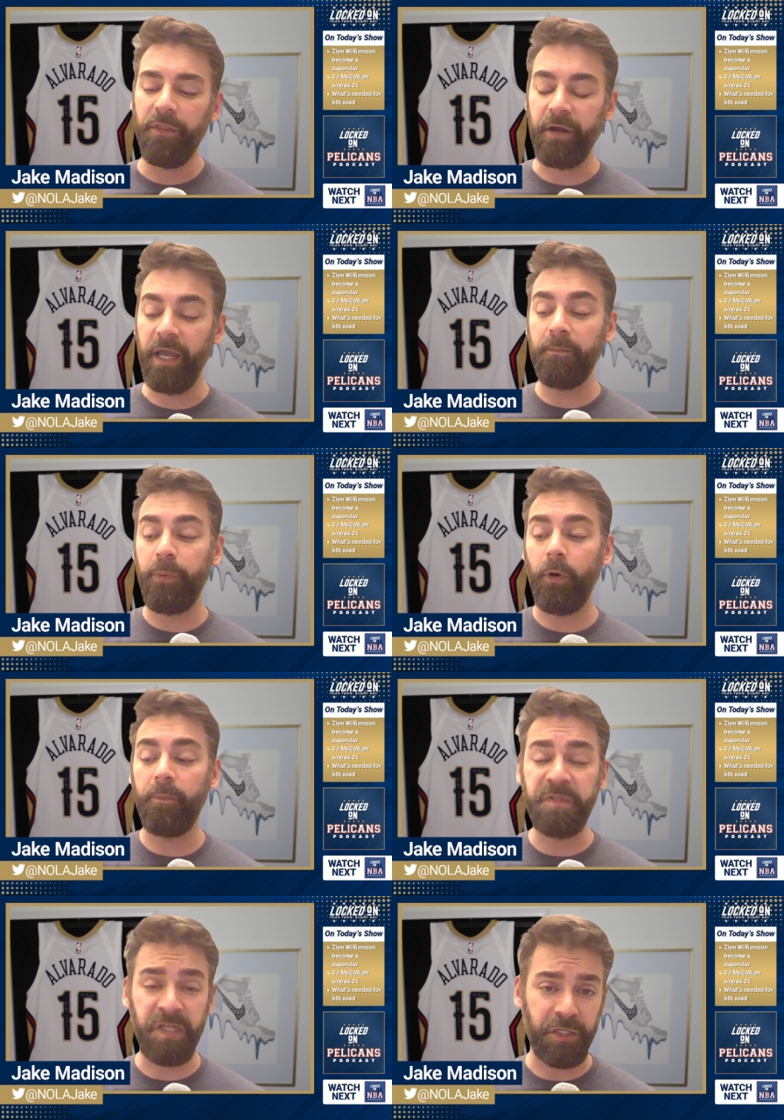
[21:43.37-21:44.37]
They're in pole
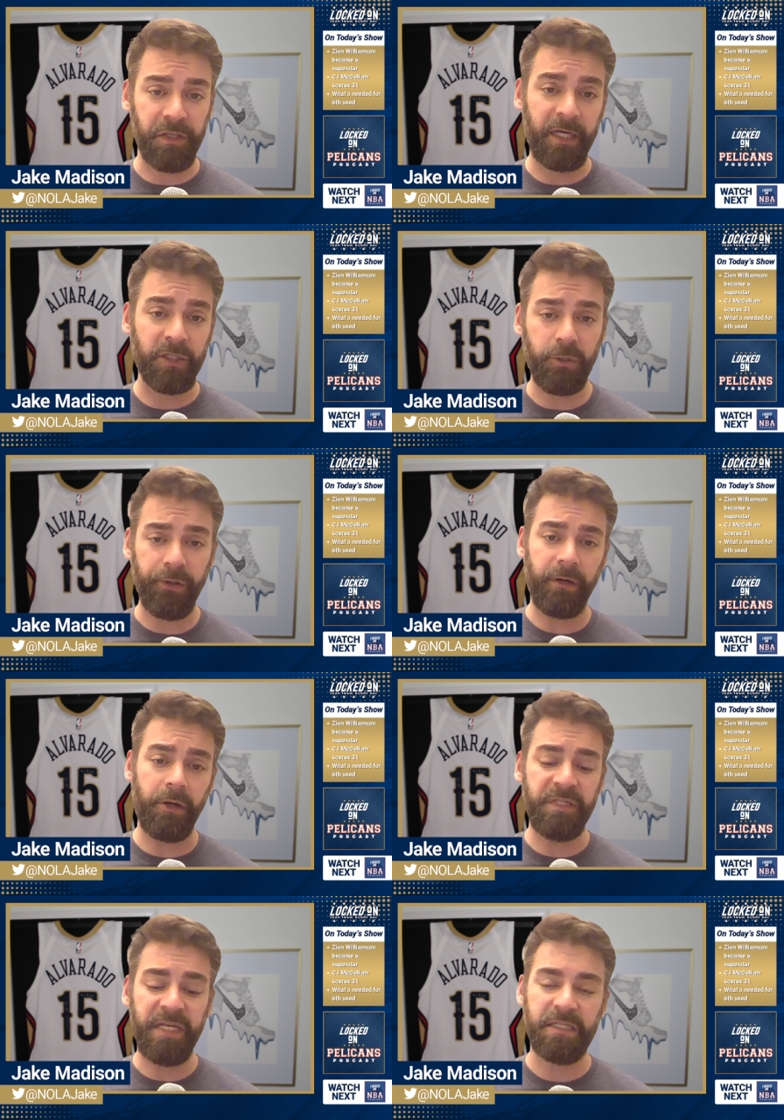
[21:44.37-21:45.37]
position. They control their
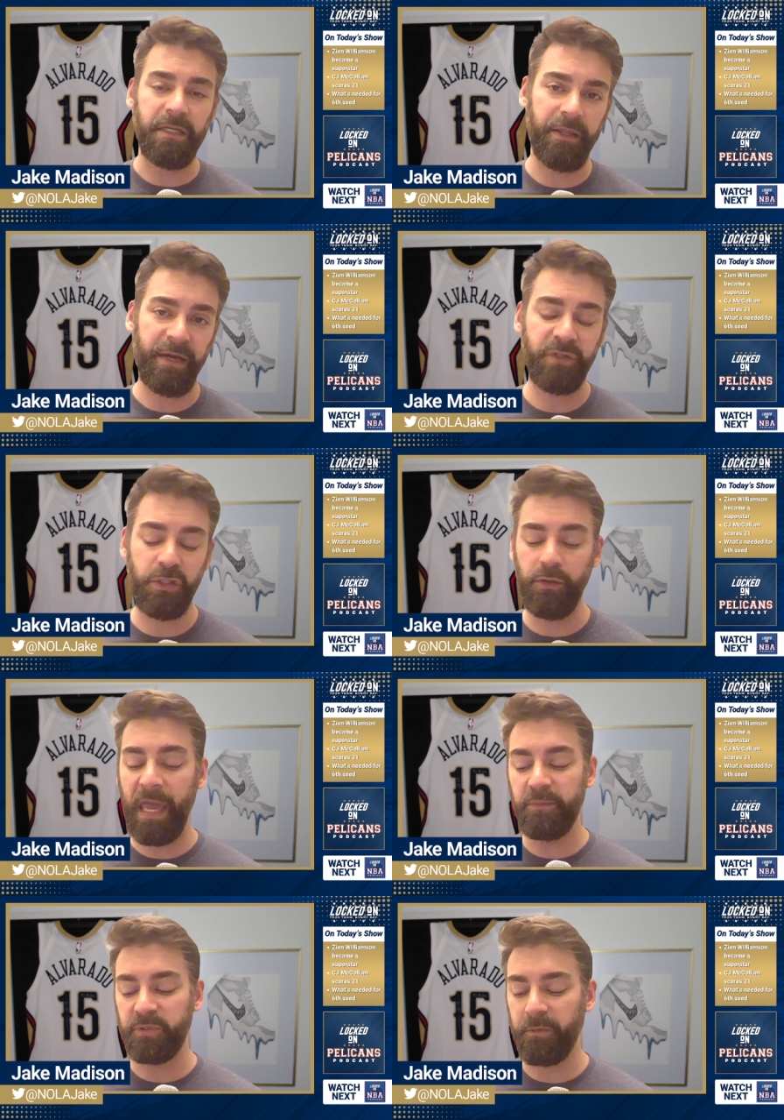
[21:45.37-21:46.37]
own destiny. They have two
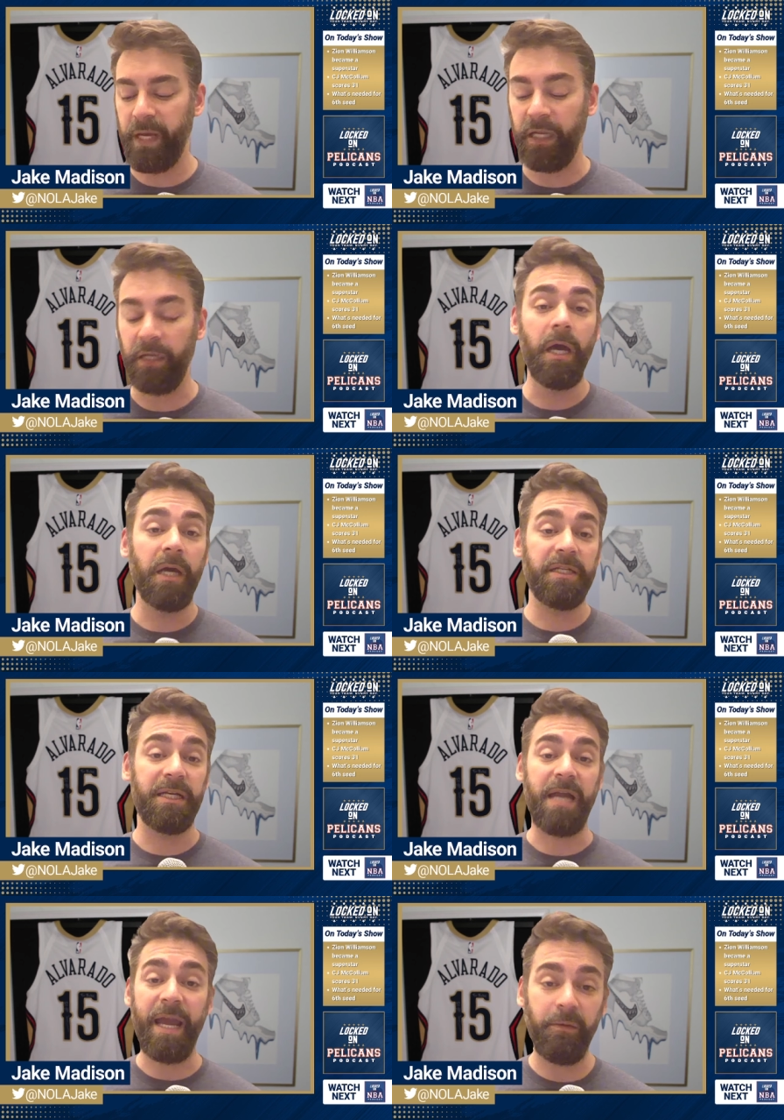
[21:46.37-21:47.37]
games remaining.
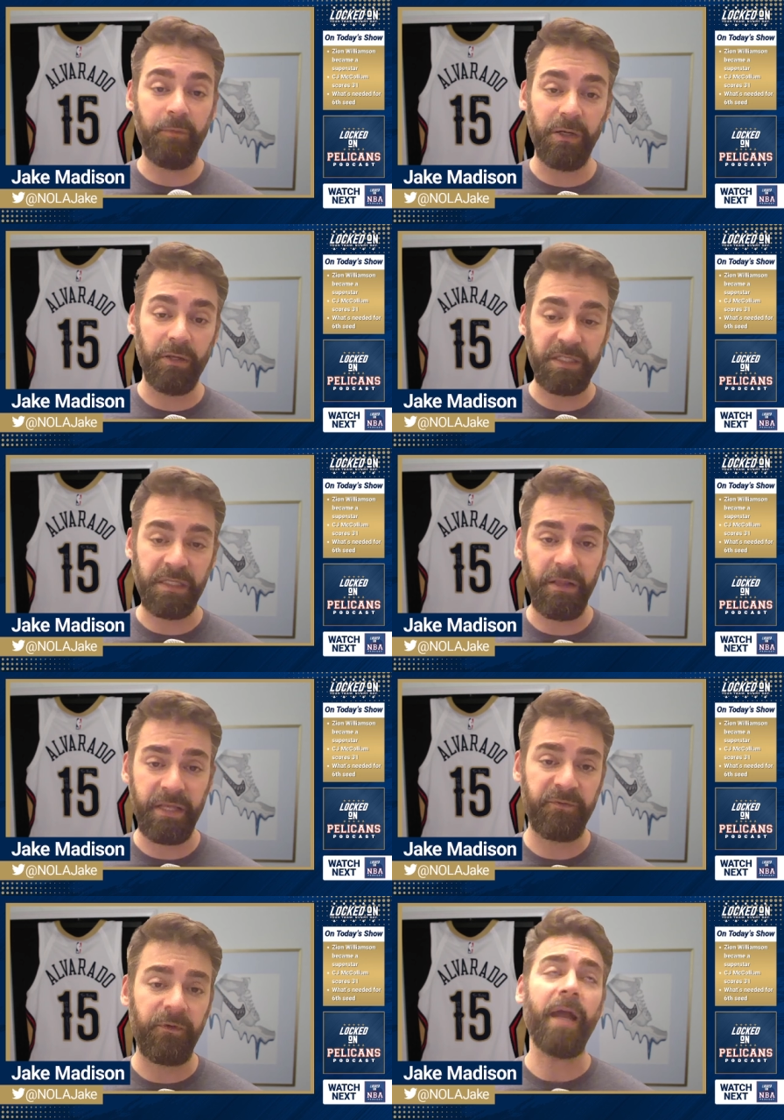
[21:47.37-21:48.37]
Tonight, when you're listening to
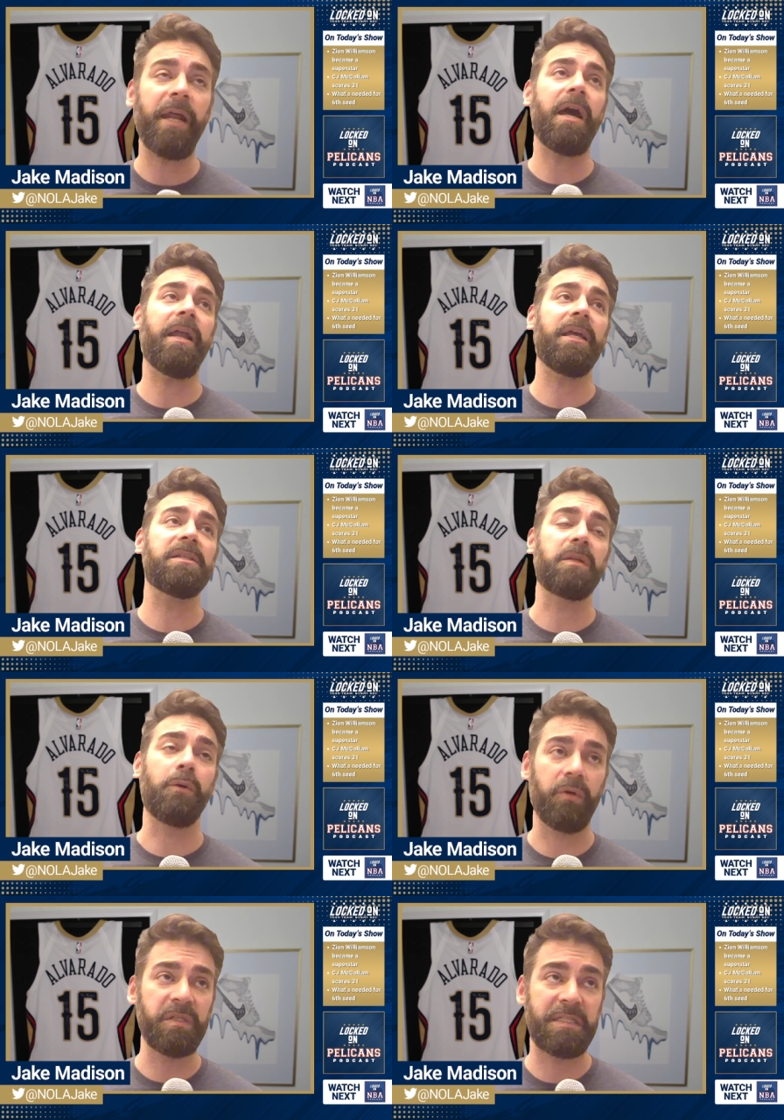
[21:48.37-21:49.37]
this, Friday night against the
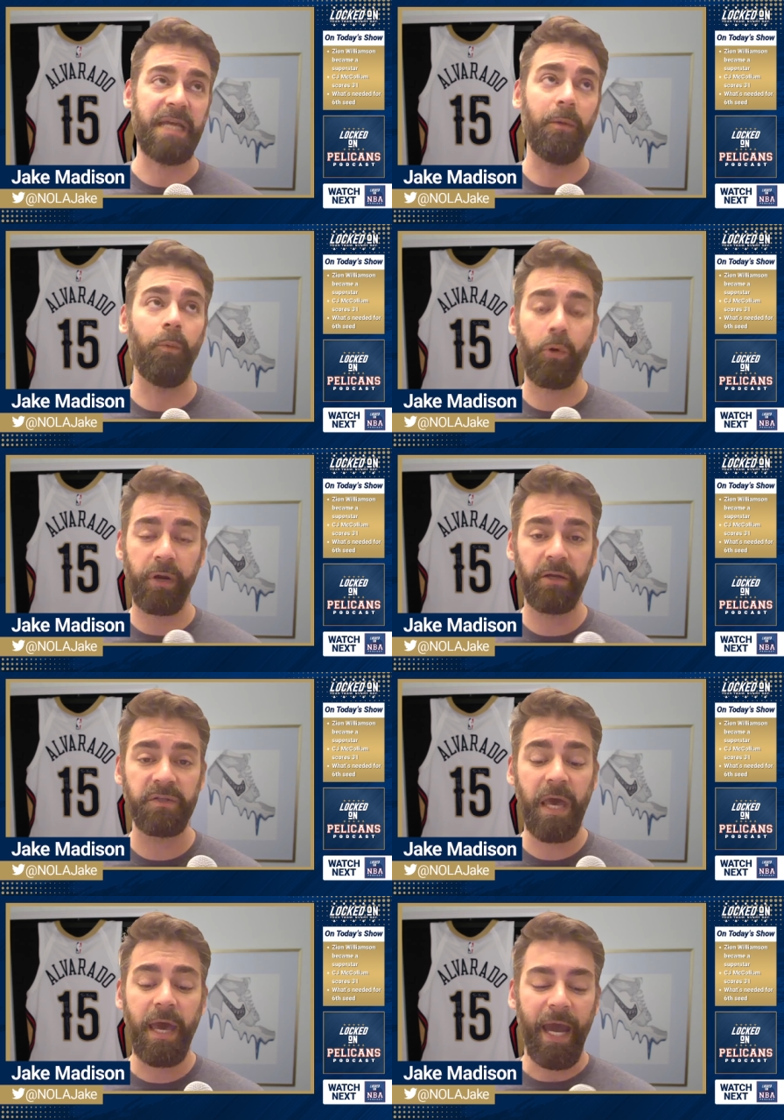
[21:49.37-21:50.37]
Golden State
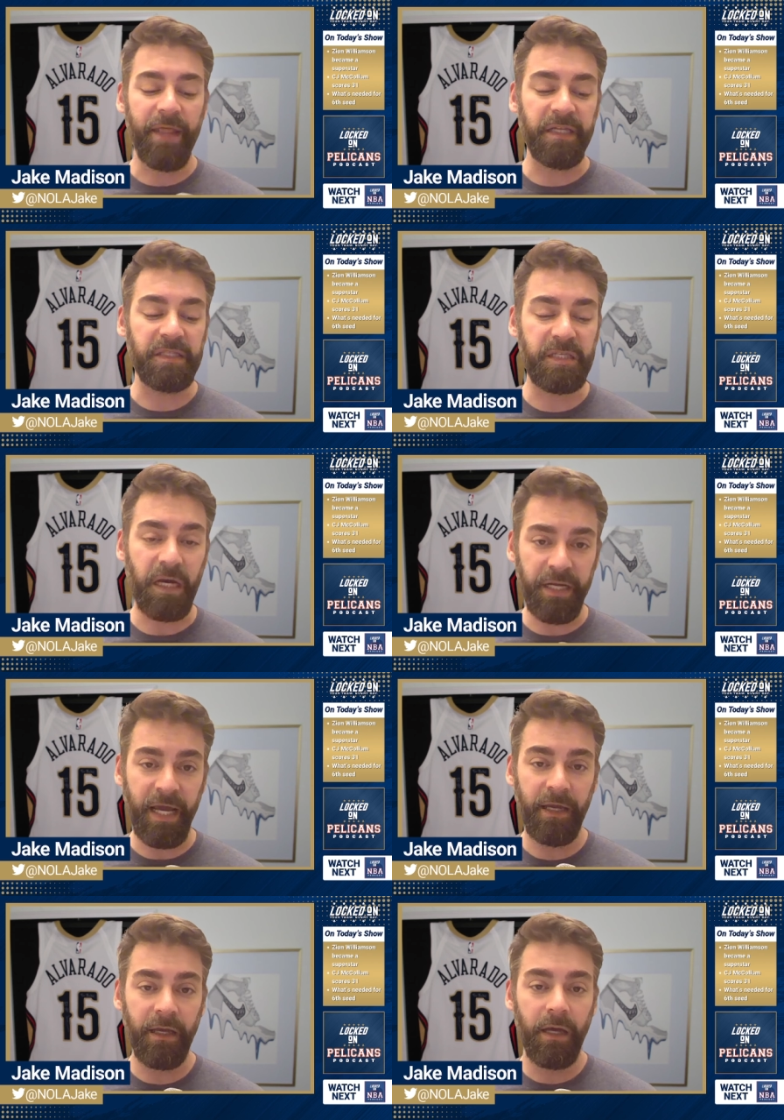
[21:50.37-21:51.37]
Warriors, and then
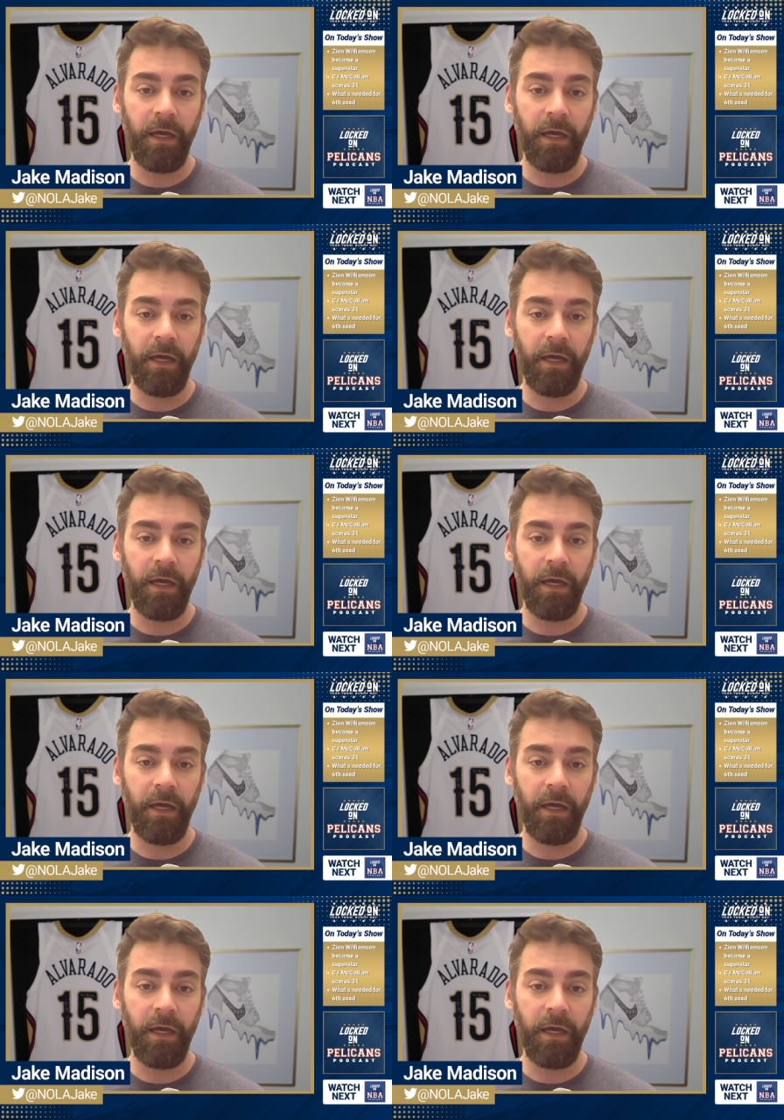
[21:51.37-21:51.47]
Sunday